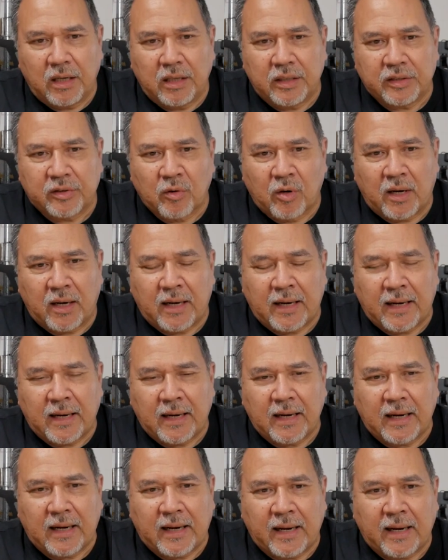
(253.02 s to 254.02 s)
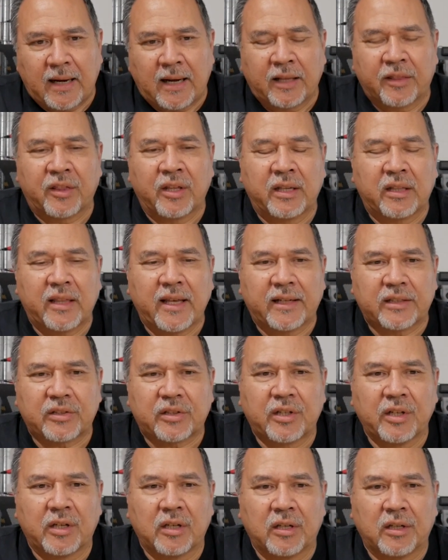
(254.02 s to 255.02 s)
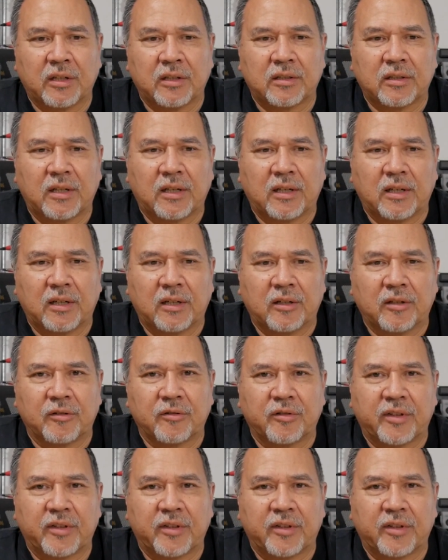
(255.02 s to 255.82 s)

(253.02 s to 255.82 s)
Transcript: So I, I think that's gonna uh,